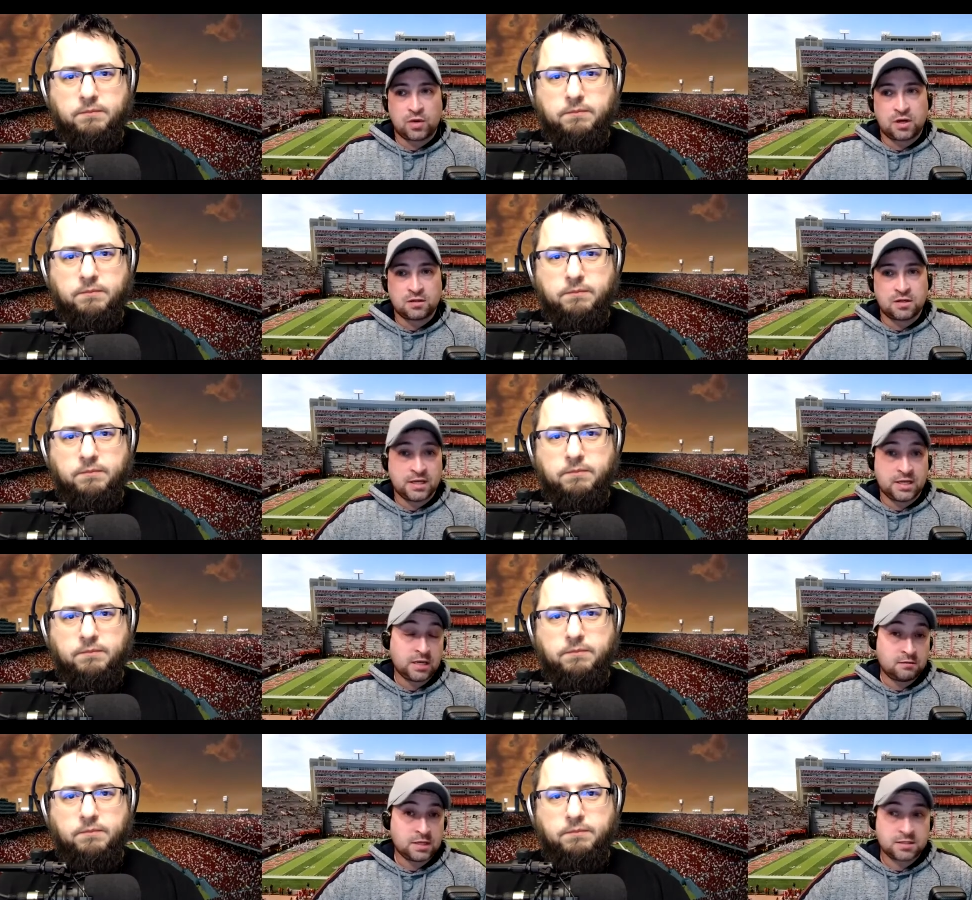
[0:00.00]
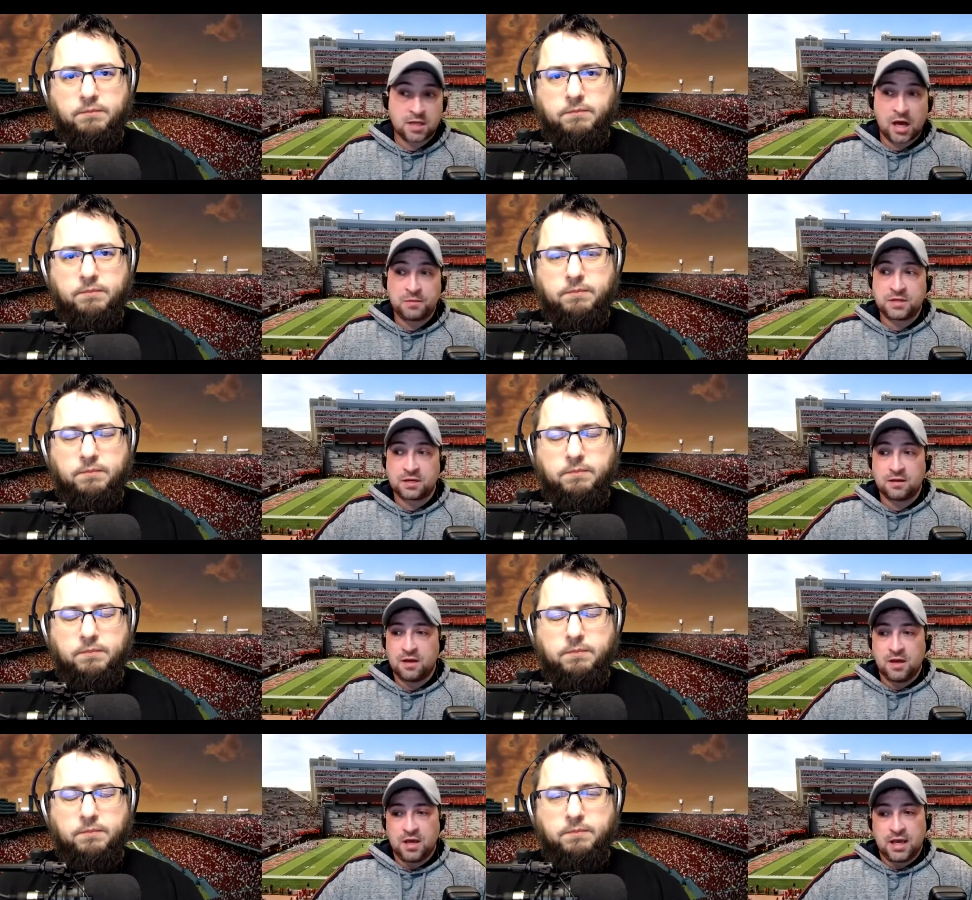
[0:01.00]
Speaker 1: Well, it didn't. It stopped and
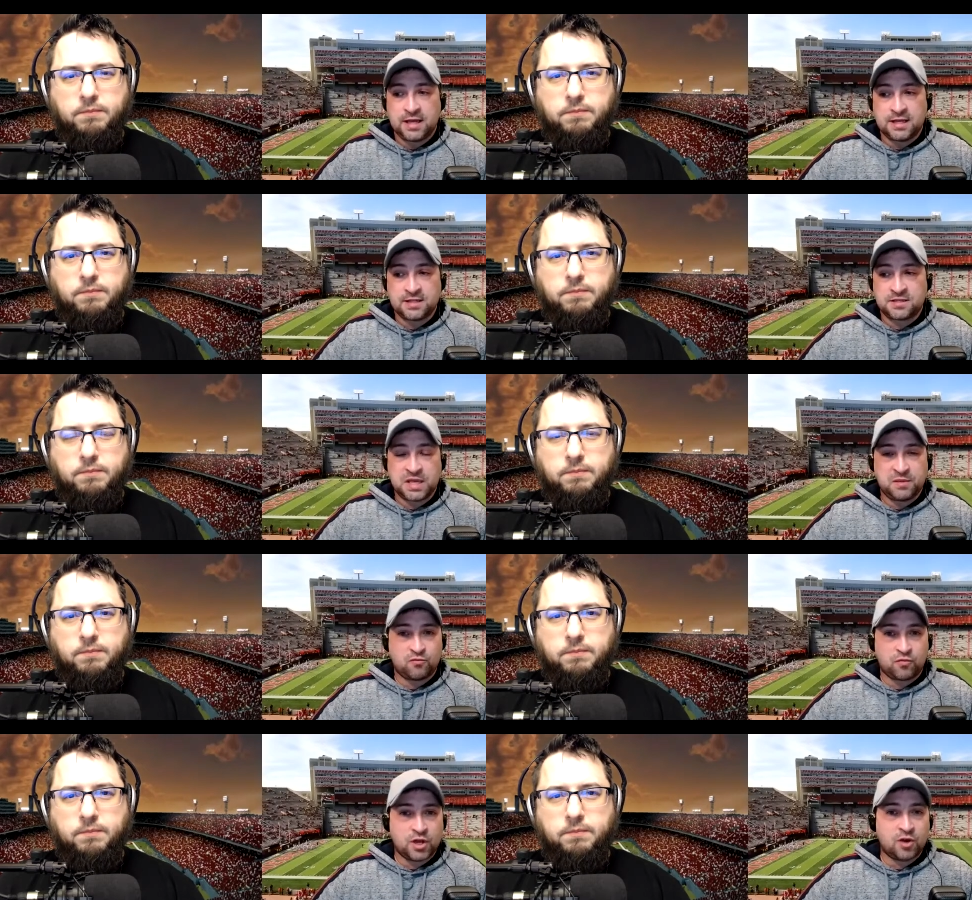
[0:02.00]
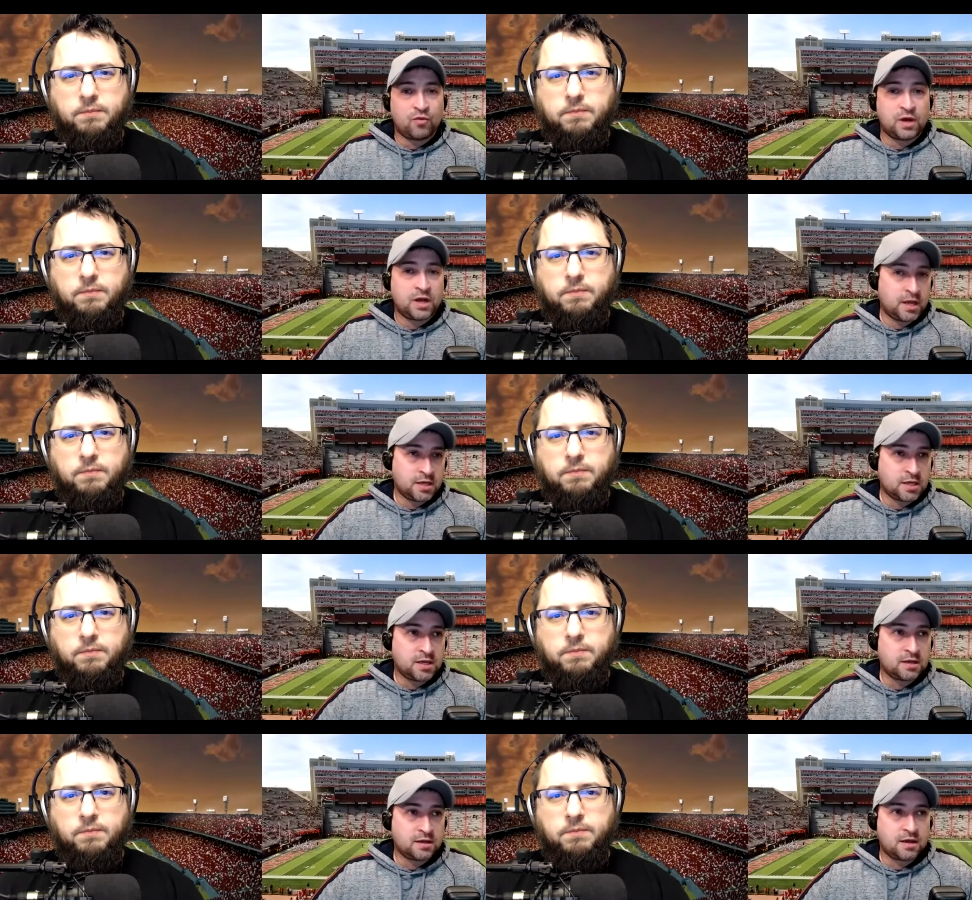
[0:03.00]
it didn't seem real when it
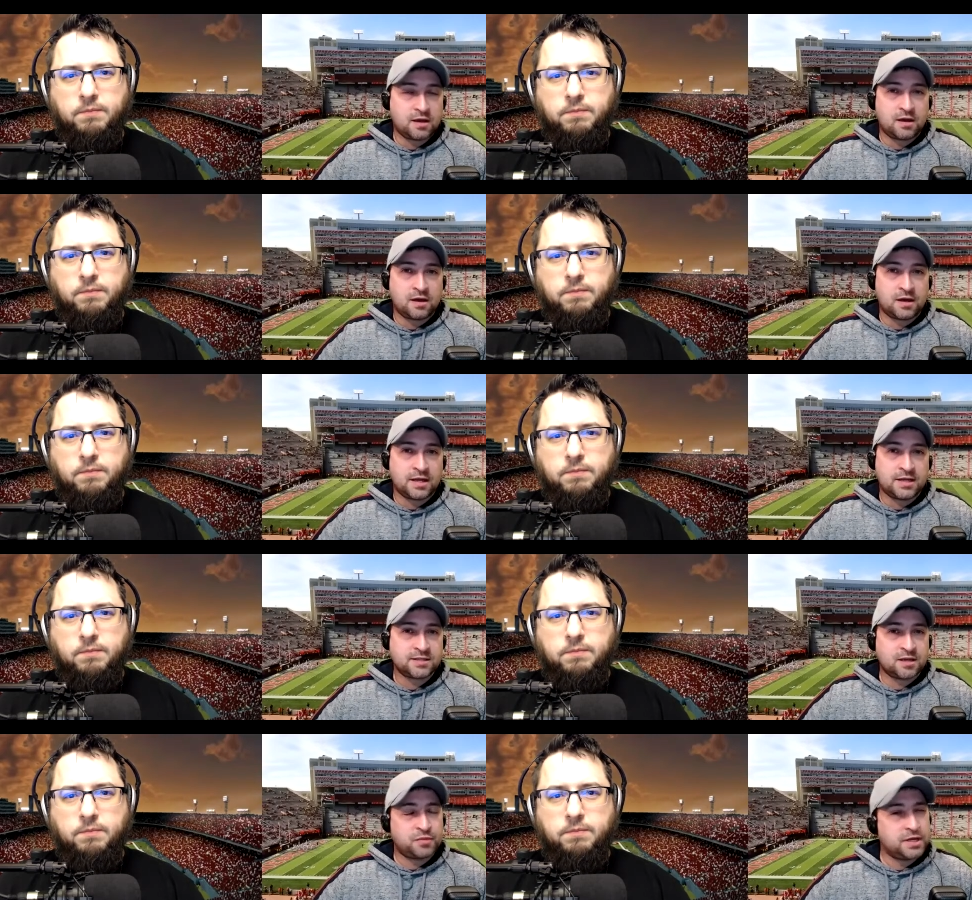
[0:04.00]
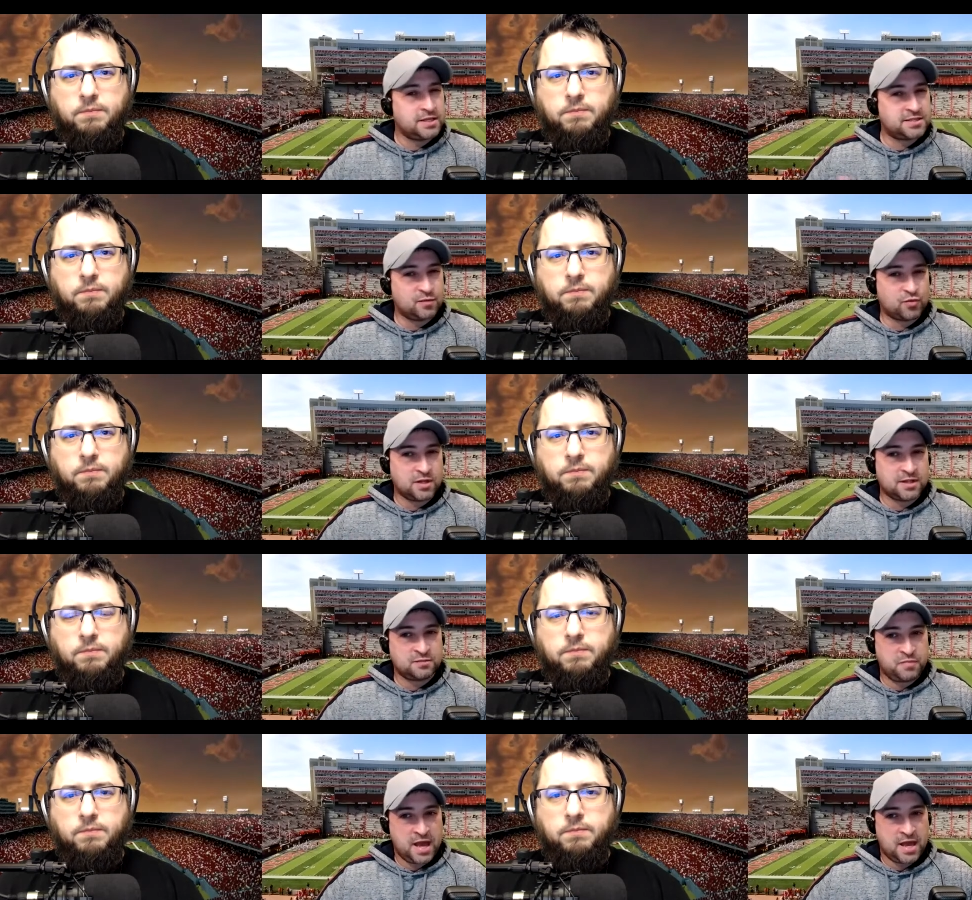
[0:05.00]
ended. And uh, it doesn't completely seem real at
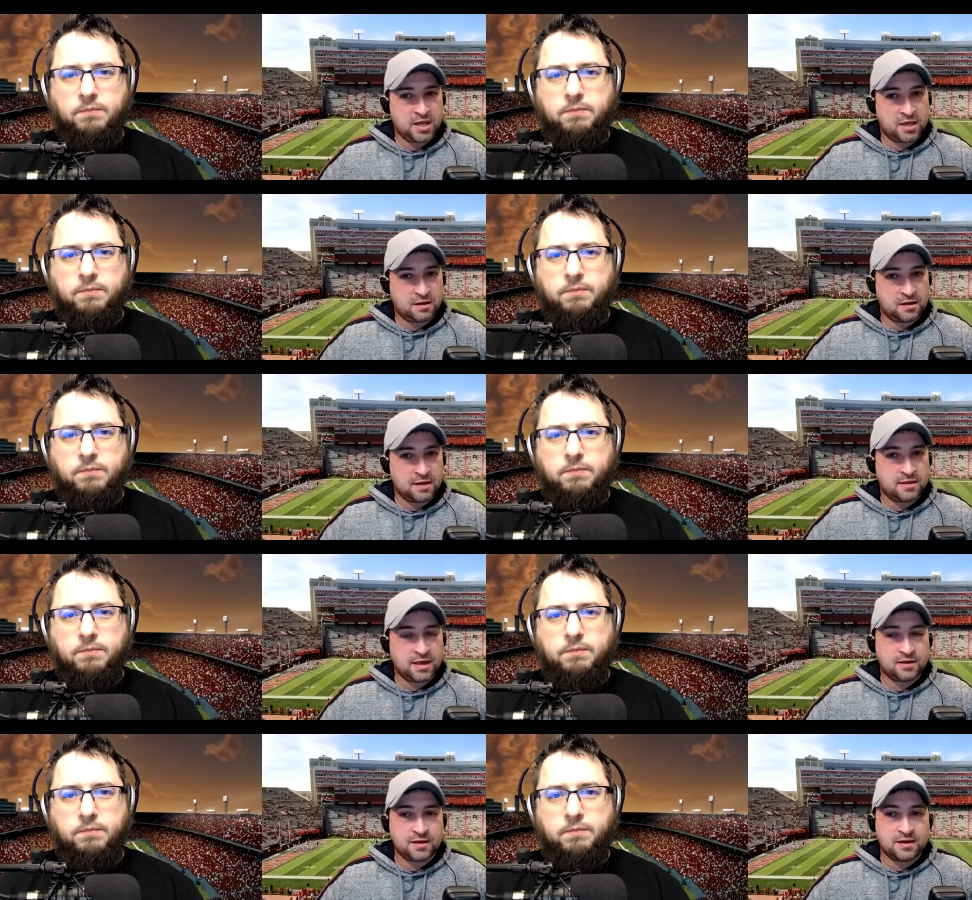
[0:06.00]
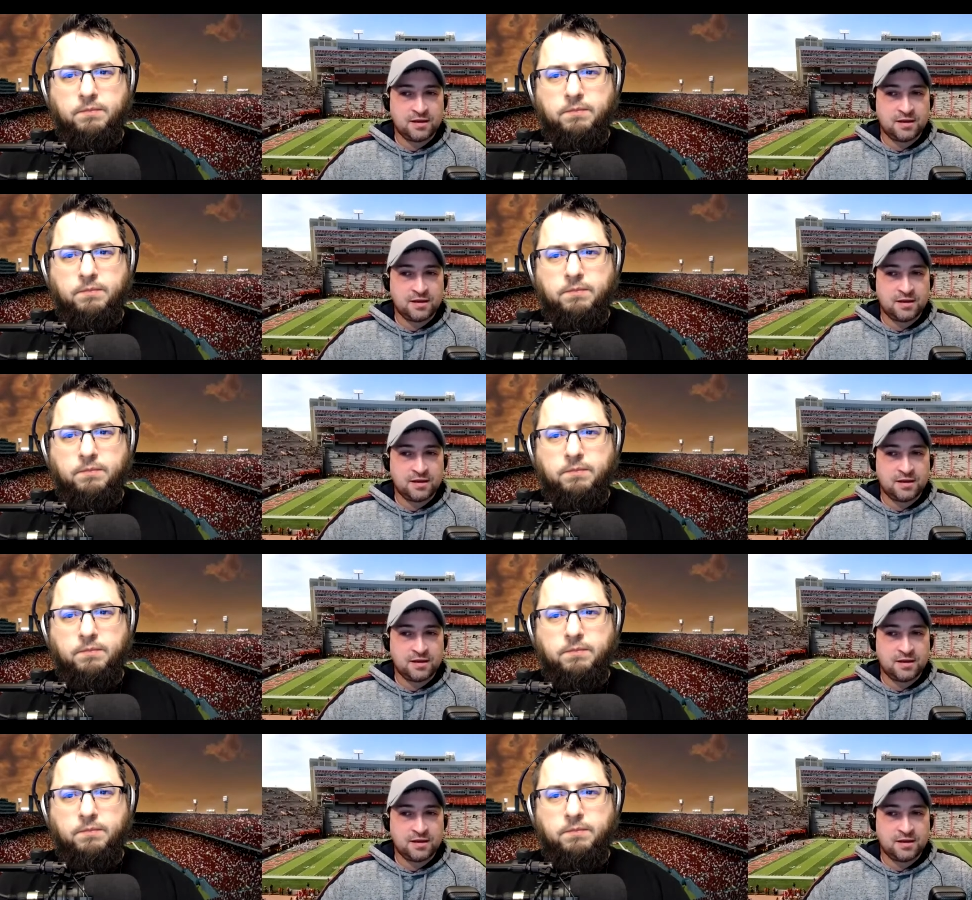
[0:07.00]
its back yet. I think uh,